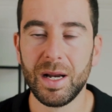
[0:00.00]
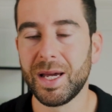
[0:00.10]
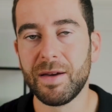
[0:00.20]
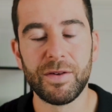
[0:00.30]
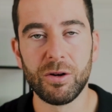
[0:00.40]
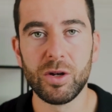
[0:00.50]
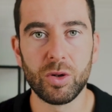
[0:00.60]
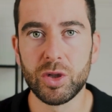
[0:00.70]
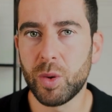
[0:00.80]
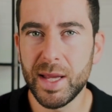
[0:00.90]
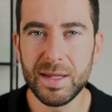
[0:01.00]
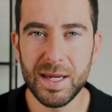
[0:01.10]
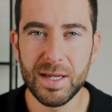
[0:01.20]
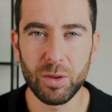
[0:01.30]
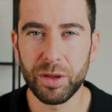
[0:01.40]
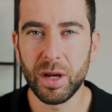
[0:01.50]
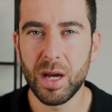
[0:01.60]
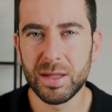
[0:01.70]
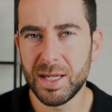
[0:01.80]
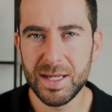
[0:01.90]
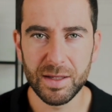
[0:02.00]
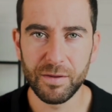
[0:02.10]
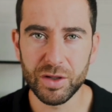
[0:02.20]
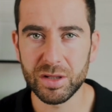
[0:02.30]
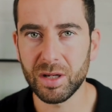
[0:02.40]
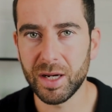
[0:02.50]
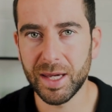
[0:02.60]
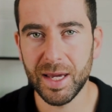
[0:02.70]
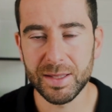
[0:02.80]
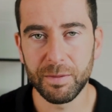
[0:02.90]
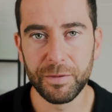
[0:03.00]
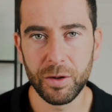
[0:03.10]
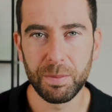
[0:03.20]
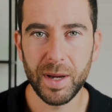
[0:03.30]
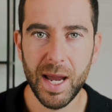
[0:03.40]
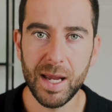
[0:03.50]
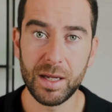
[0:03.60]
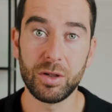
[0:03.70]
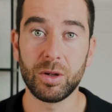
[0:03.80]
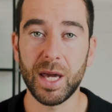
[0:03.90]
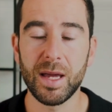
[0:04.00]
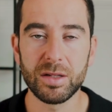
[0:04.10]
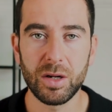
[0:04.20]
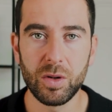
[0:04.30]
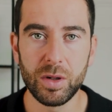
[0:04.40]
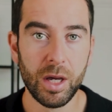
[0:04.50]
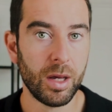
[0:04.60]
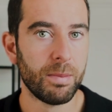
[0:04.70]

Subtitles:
like if you're in your 20s or 30s and you've just started getting some foot pain and you're getting told